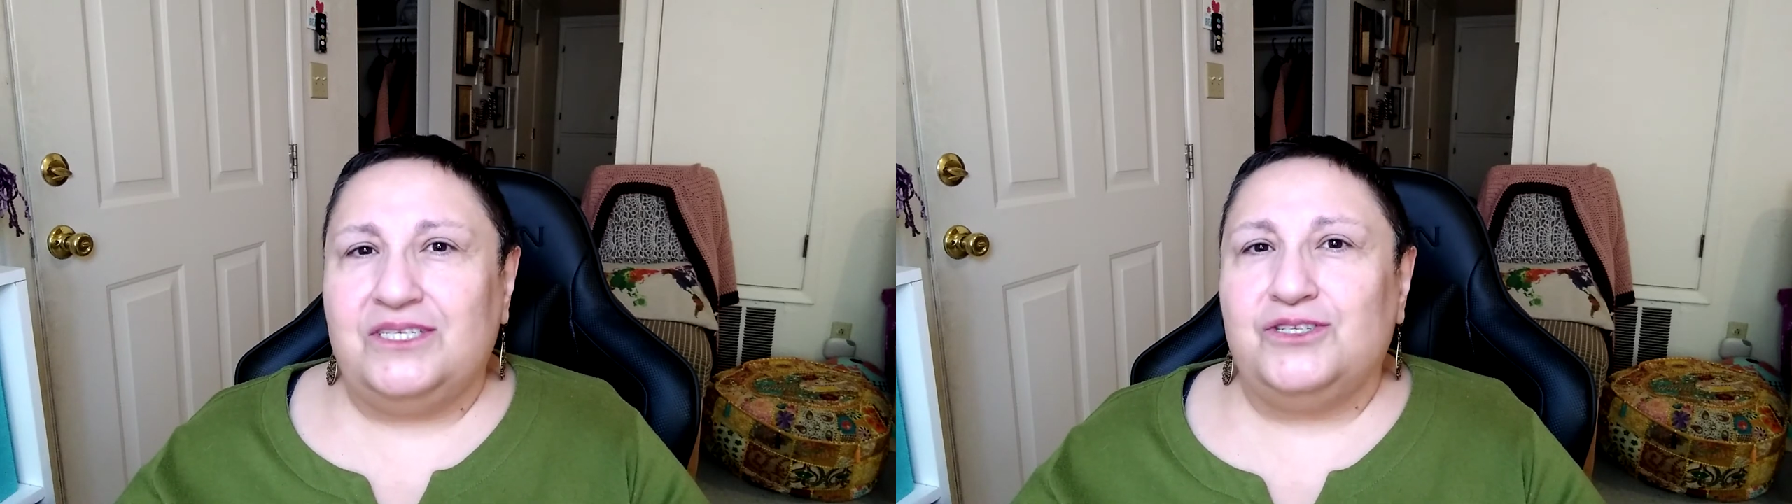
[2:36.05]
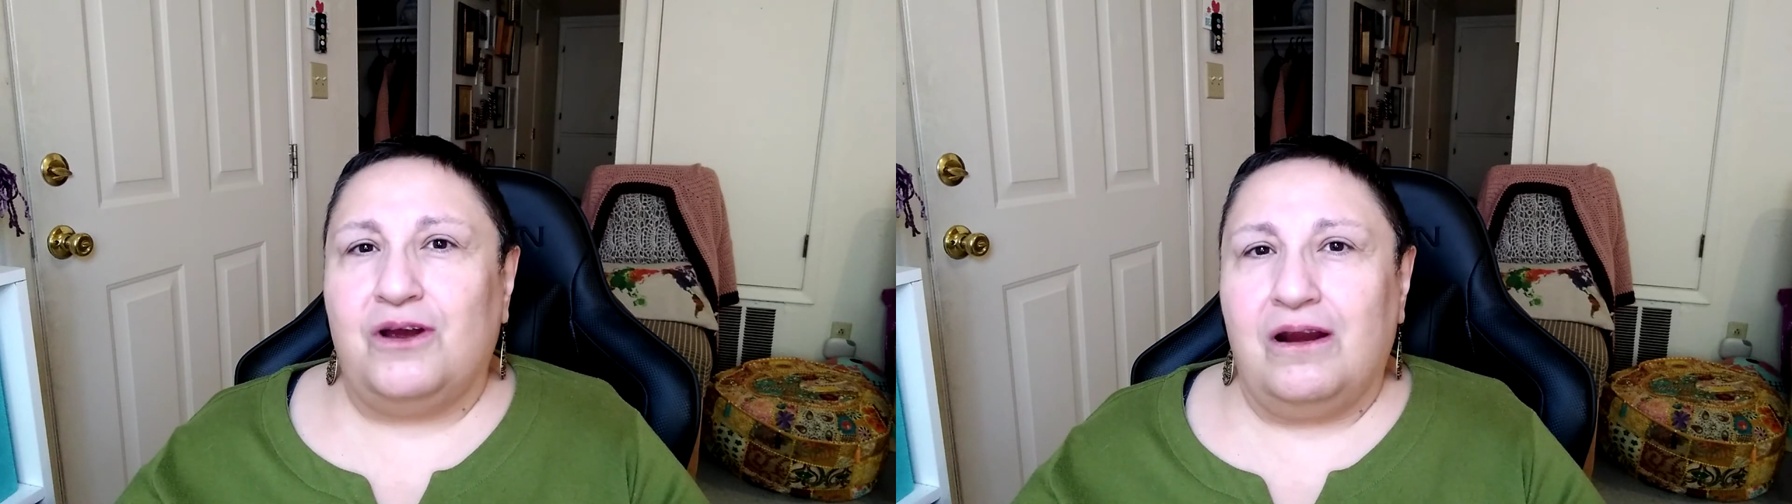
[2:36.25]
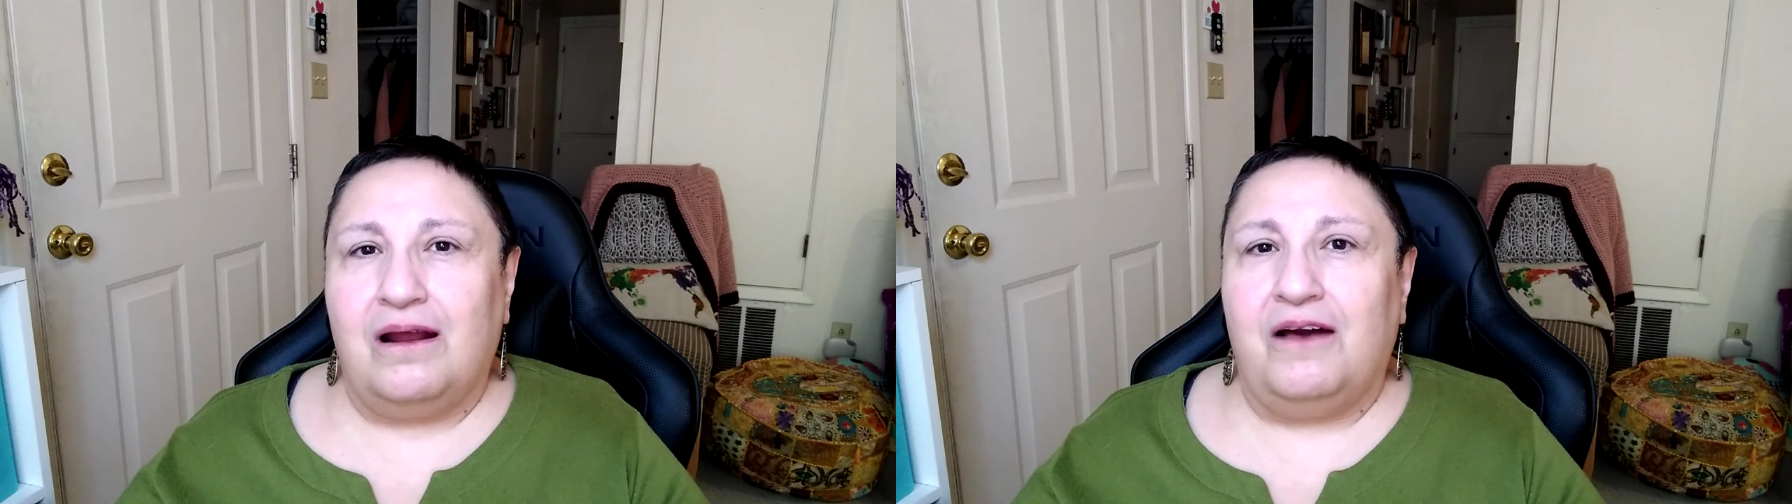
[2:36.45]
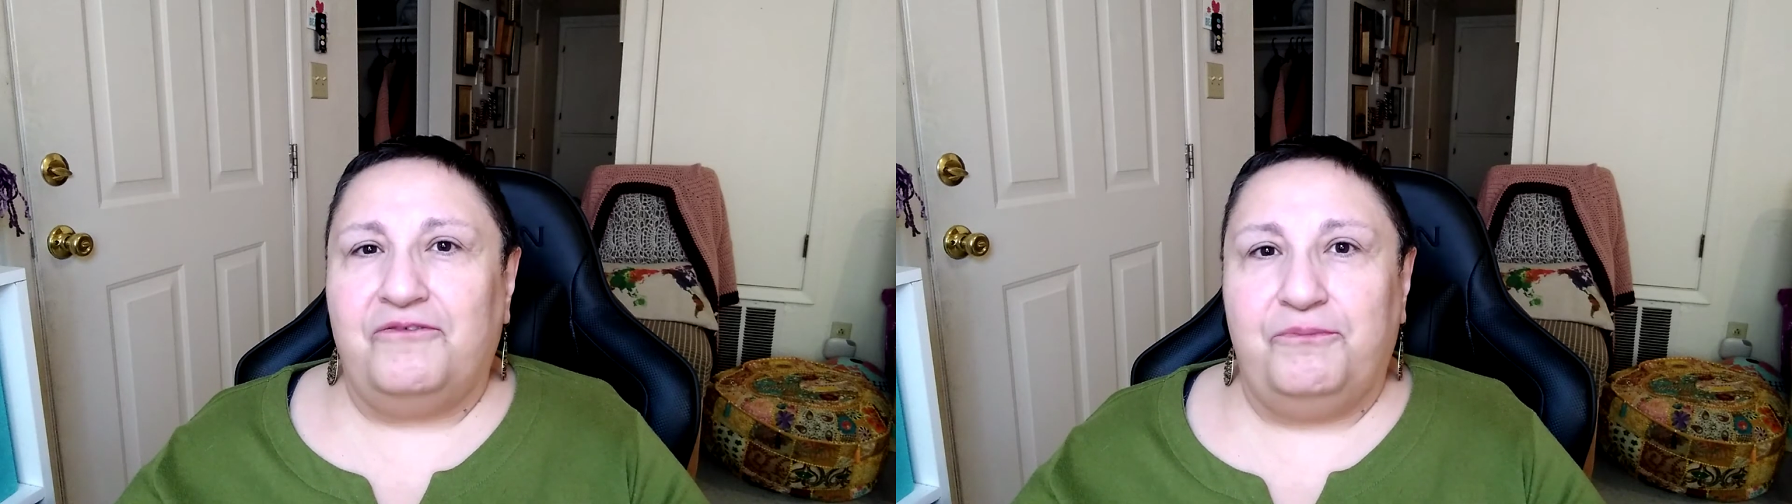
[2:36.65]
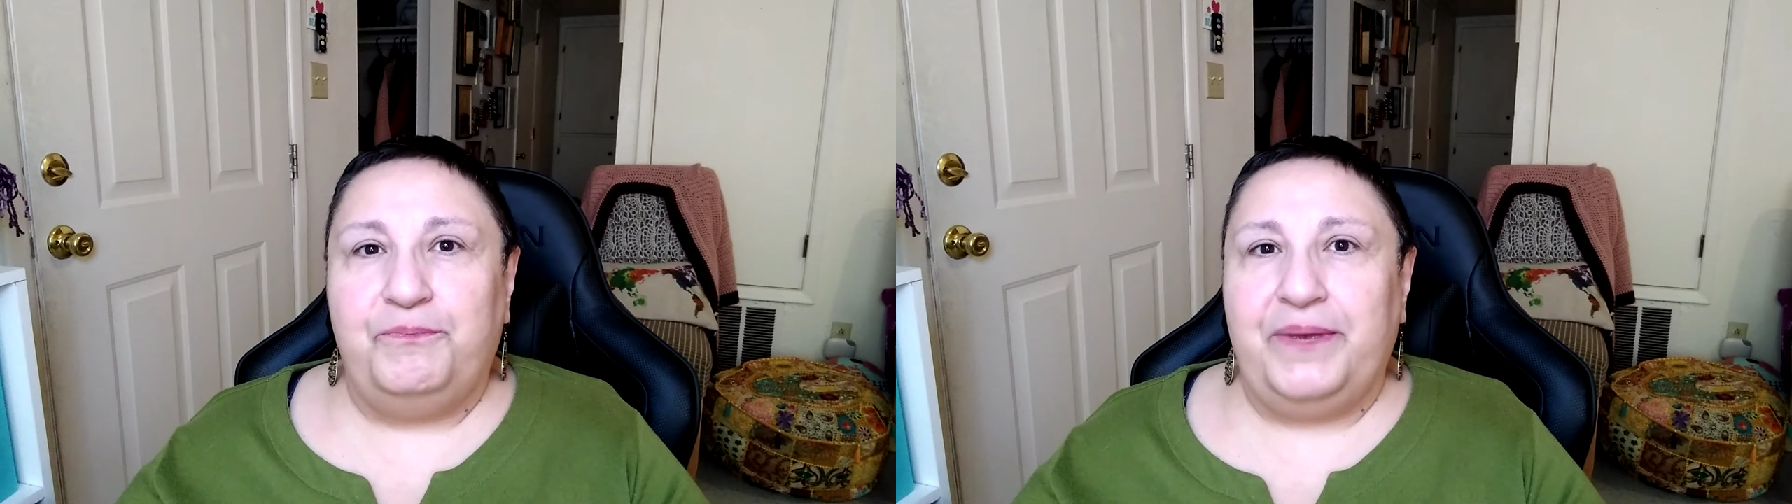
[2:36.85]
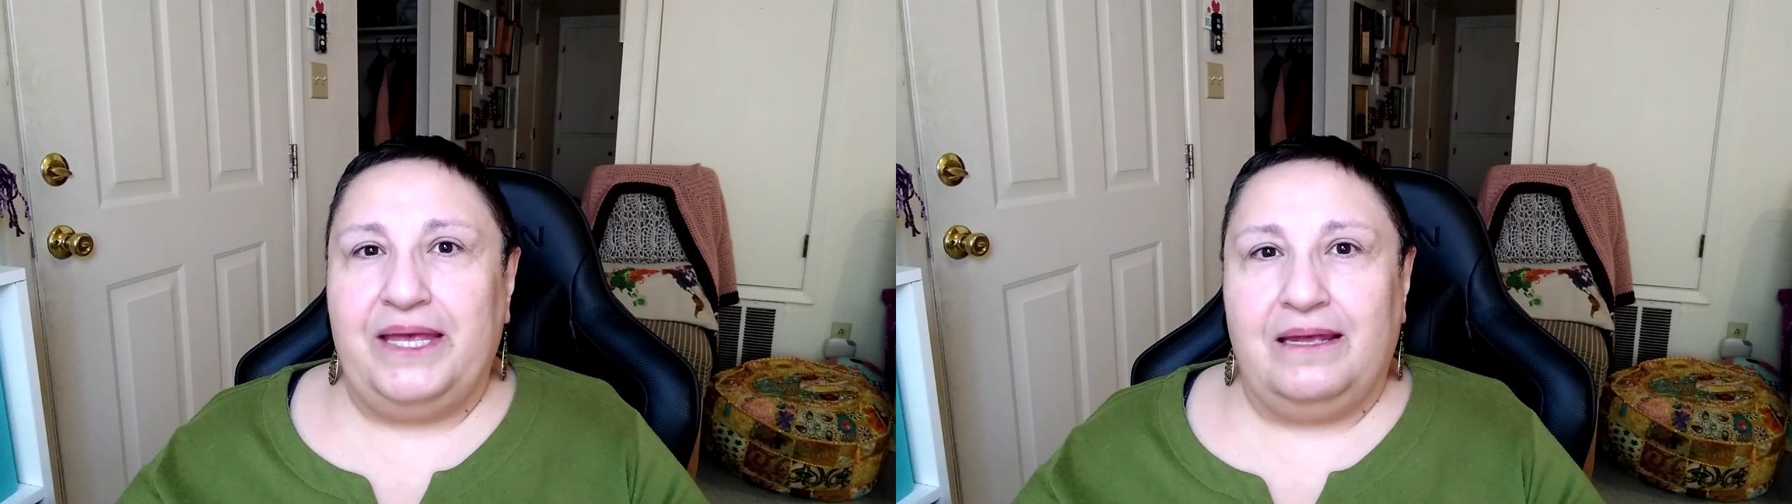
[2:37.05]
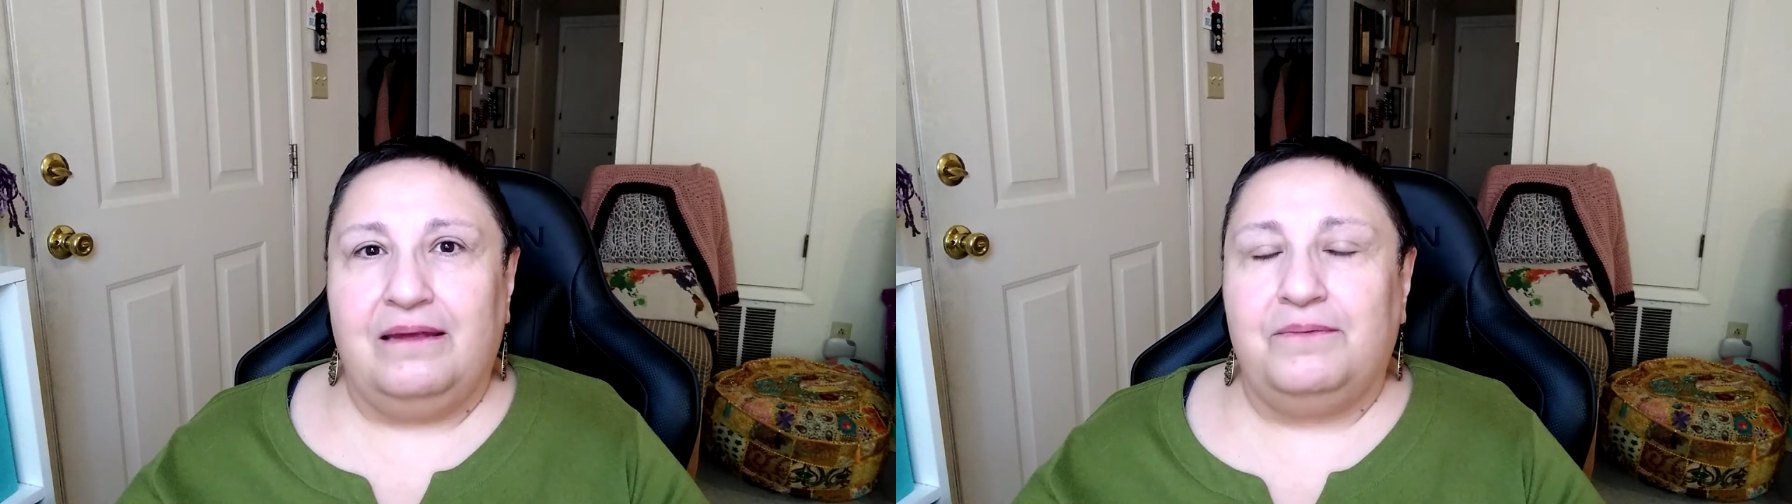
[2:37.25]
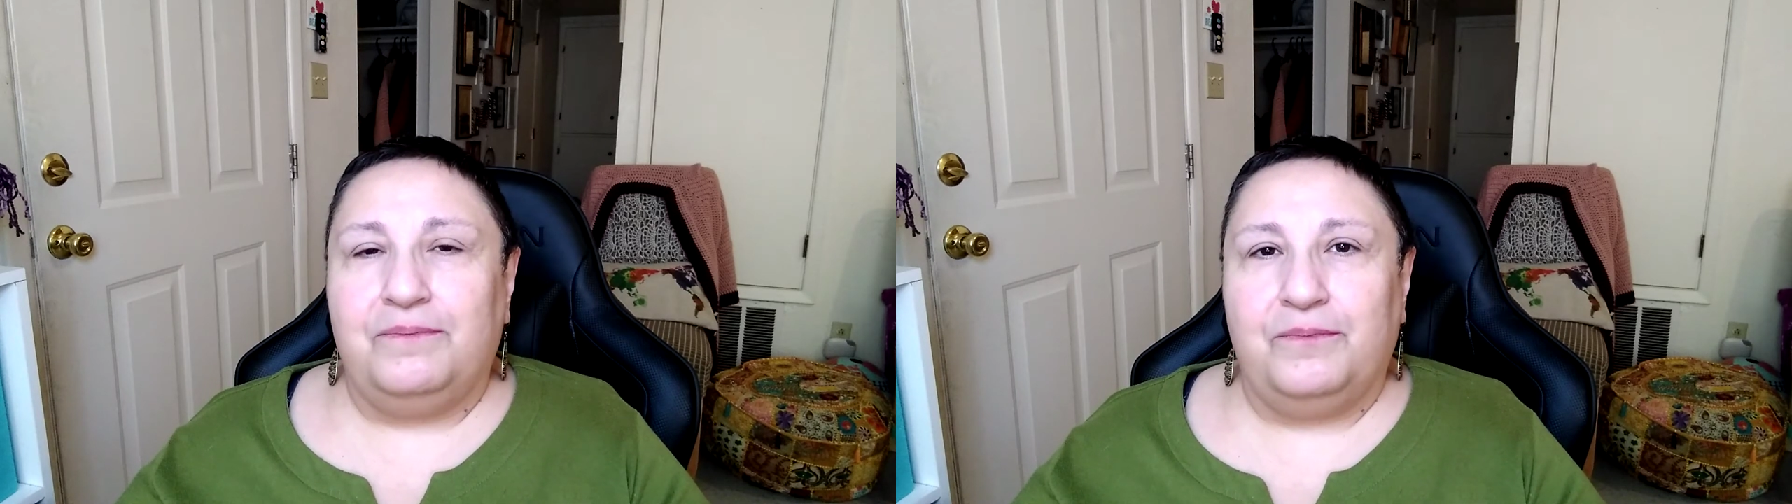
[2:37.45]
start off big
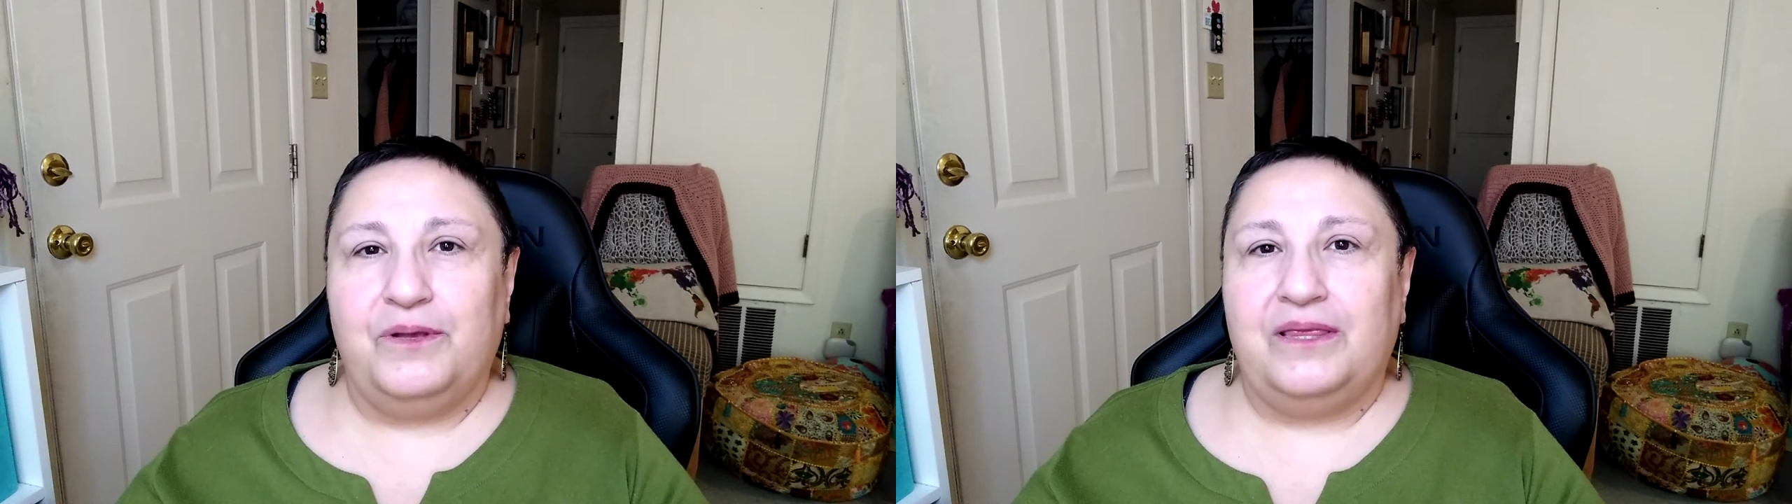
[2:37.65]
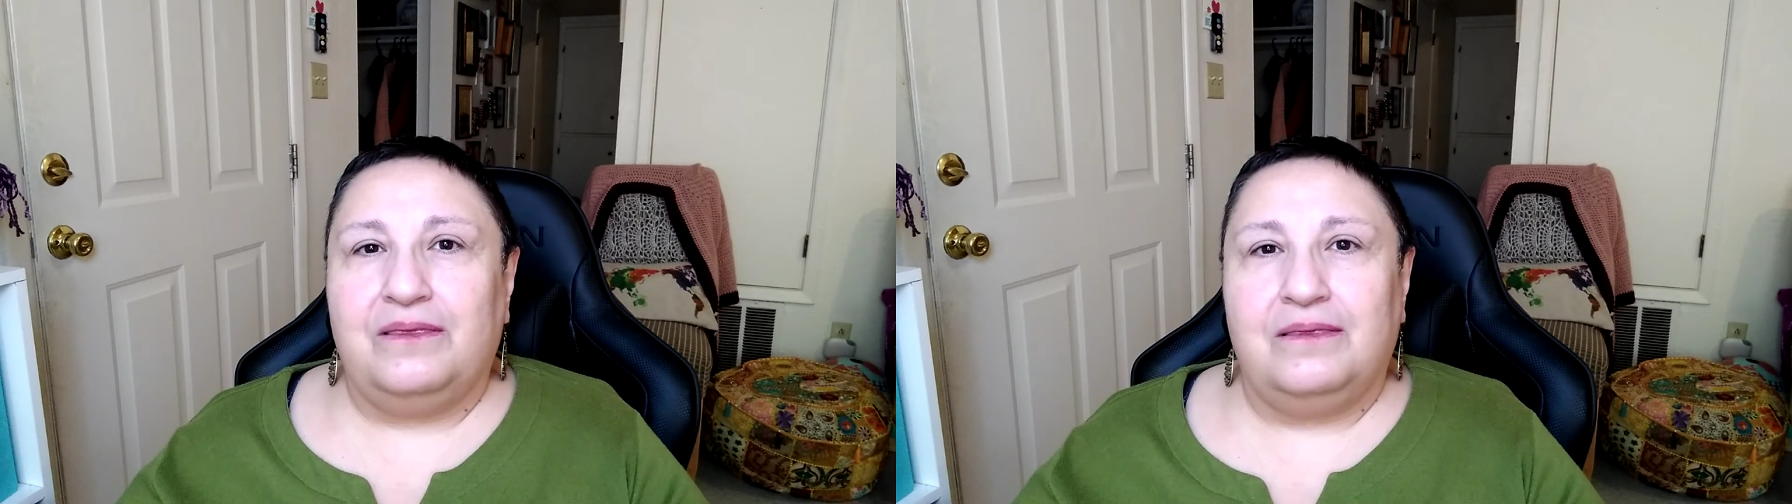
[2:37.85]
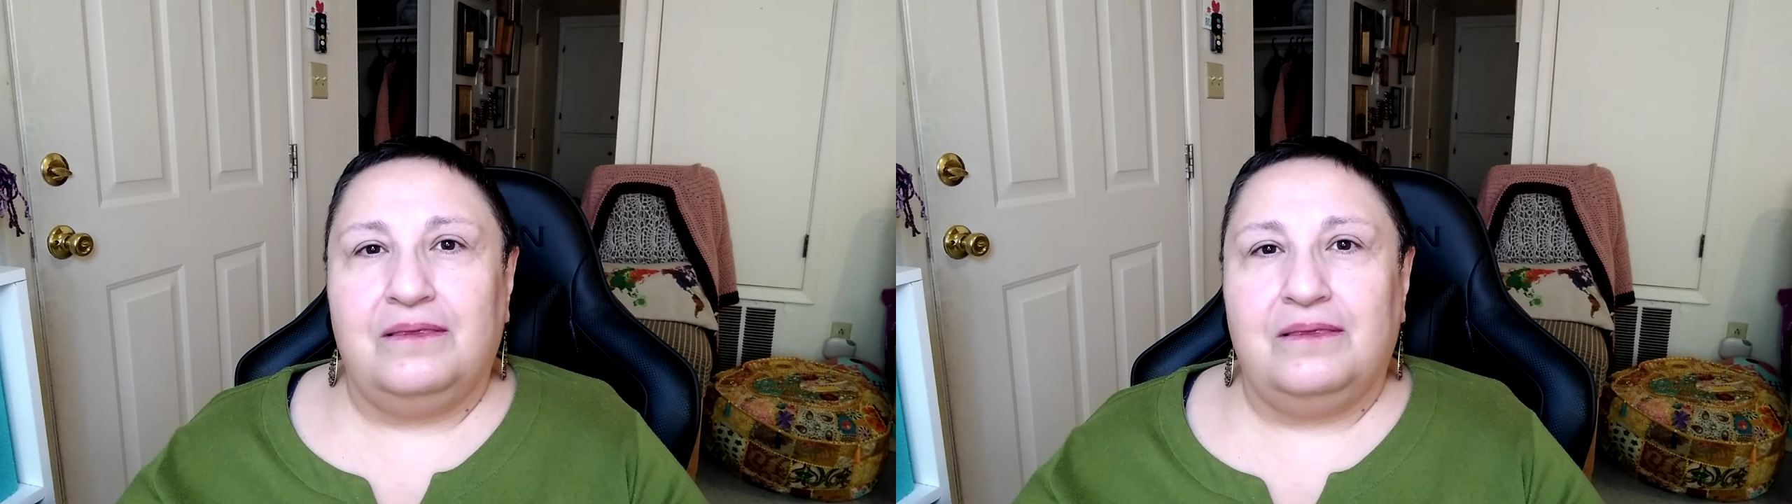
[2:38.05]
with